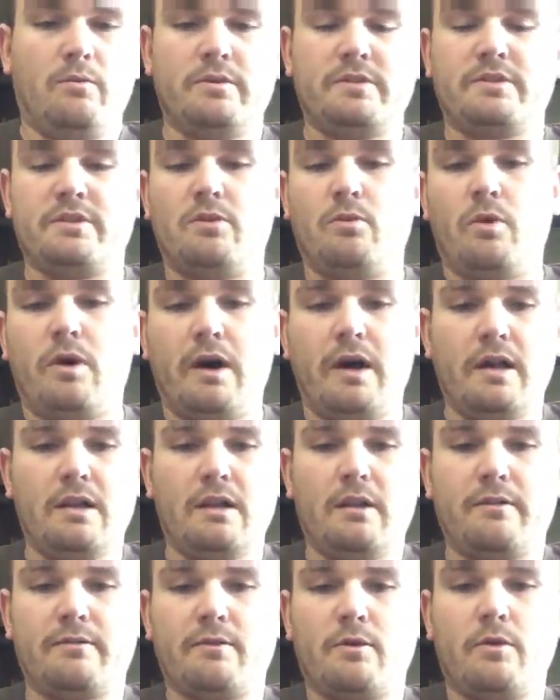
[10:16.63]
Once in a
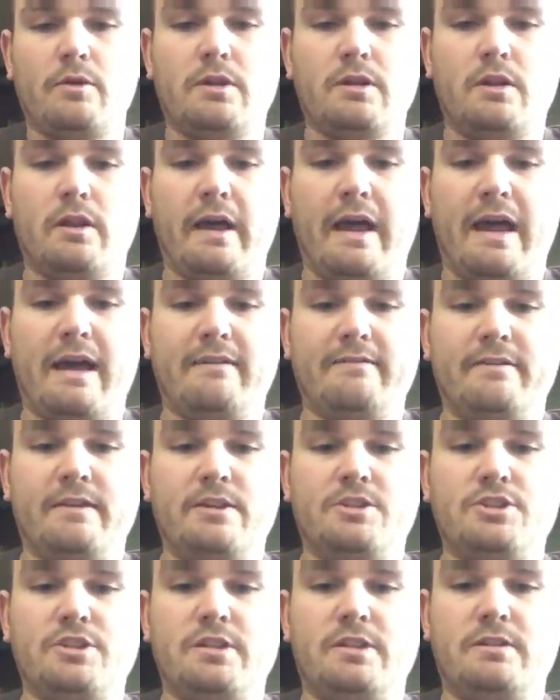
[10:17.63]
while, I'll throw a little half
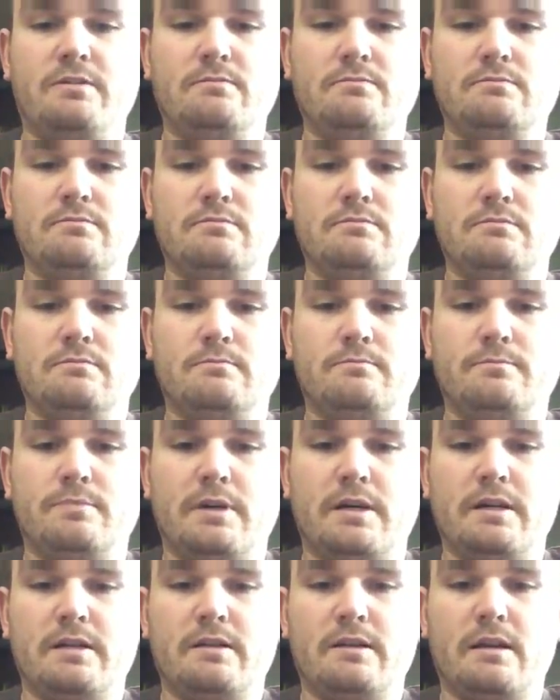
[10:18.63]
hitch in,
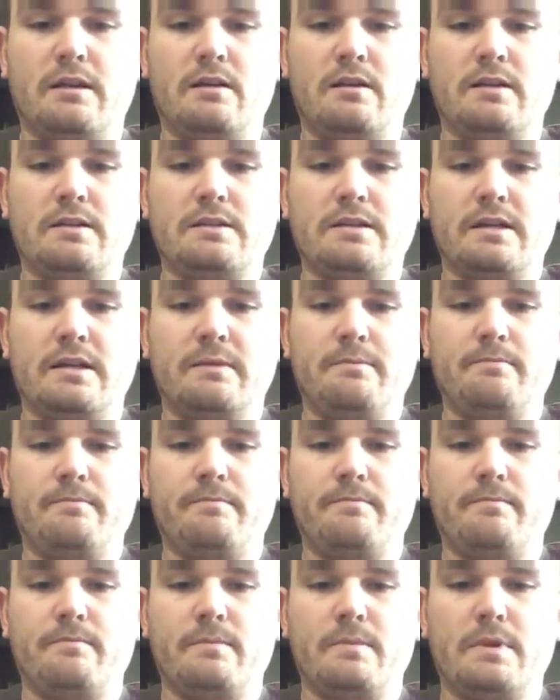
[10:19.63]
but not all the time.
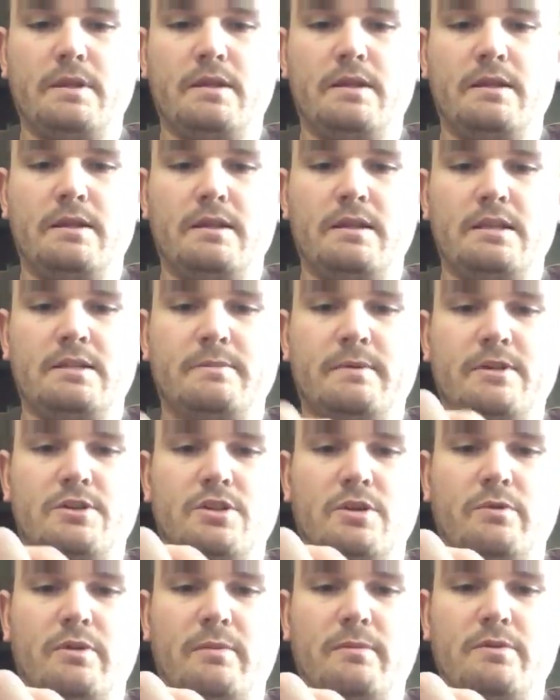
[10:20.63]

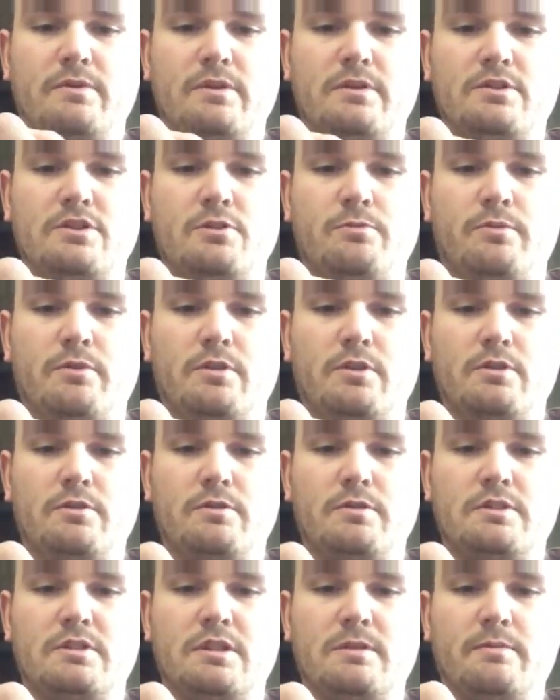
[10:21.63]
Especially when I'm using super glue.
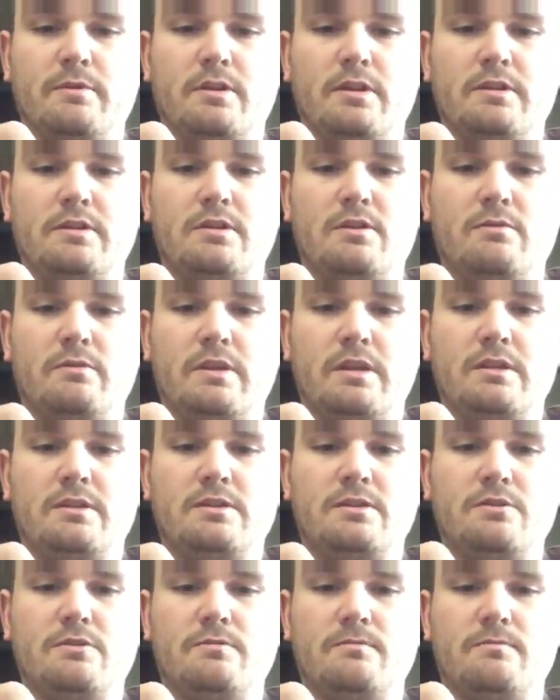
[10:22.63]
You typically don't need
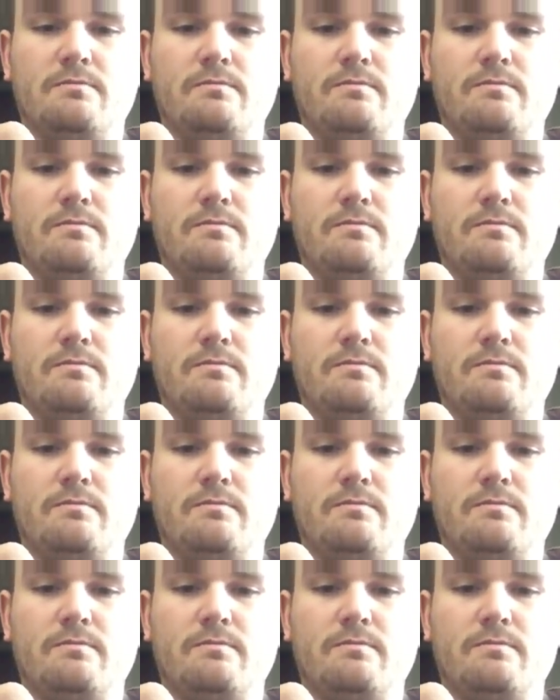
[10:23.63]
to.